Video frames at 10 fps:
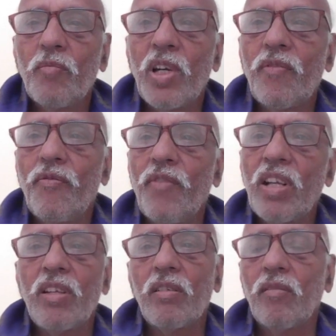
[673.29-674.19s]
But
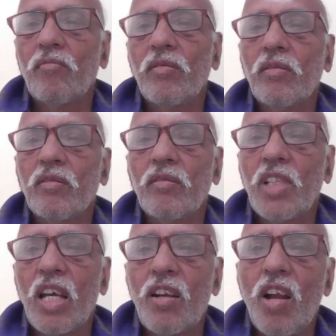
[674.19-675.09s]
when
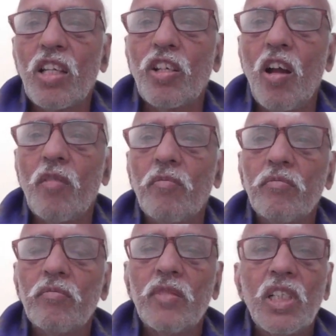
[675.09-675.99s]
they are not calm,